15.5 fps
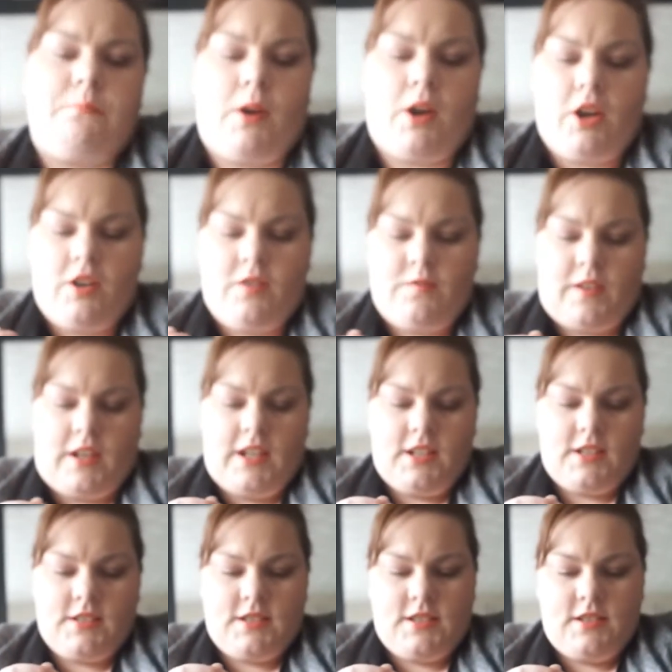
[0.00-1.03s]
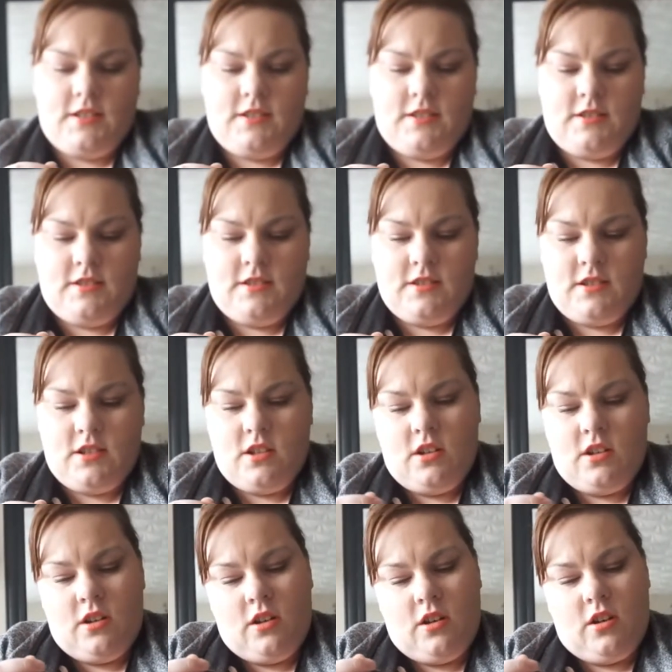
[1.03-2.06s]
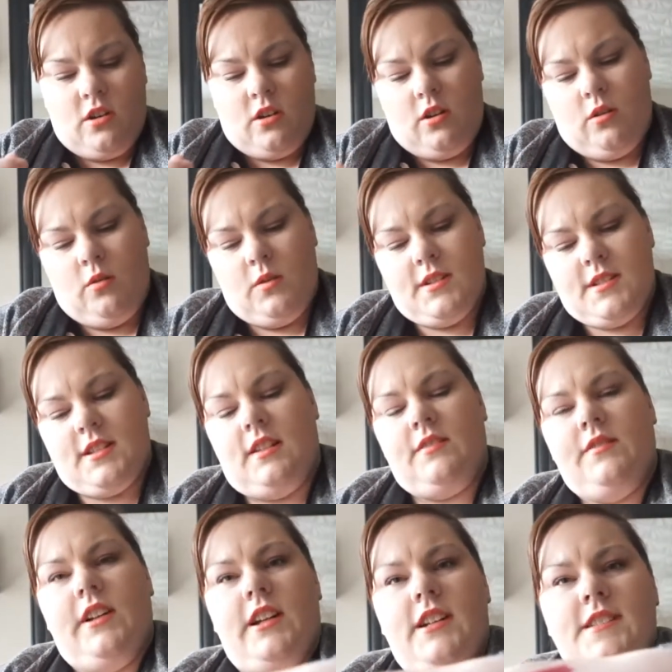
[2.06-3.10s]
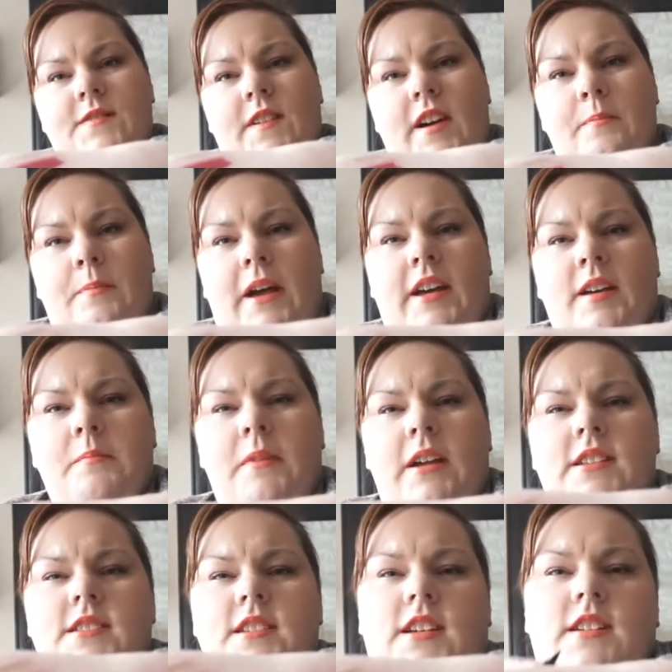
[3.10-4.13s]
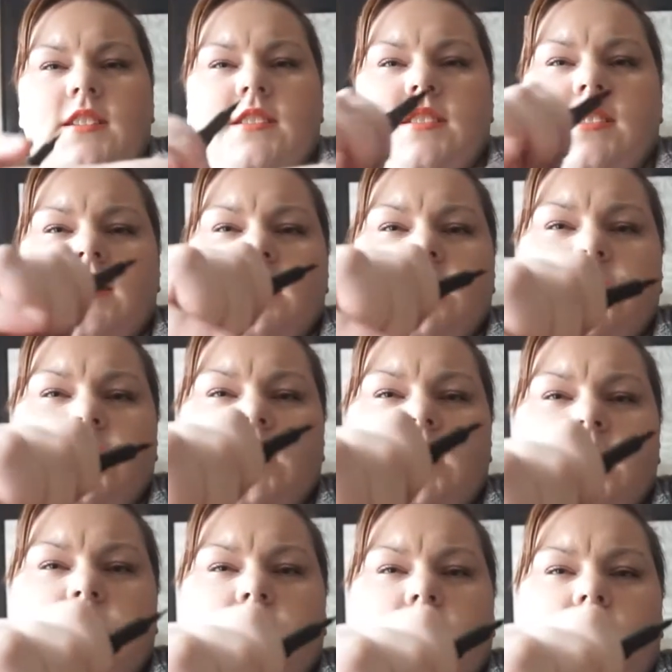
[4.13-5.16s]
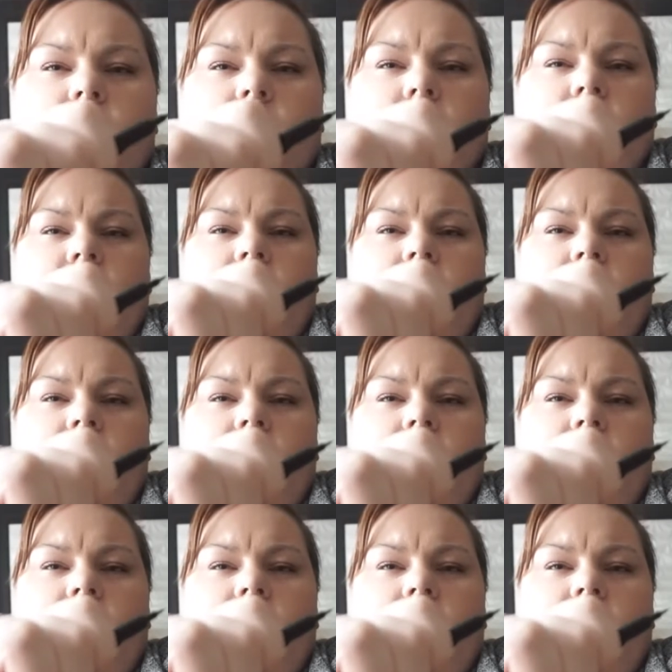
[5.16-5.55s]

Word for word: perfect. Oh, it's lovely and it's very pigmented. It's just this bottom one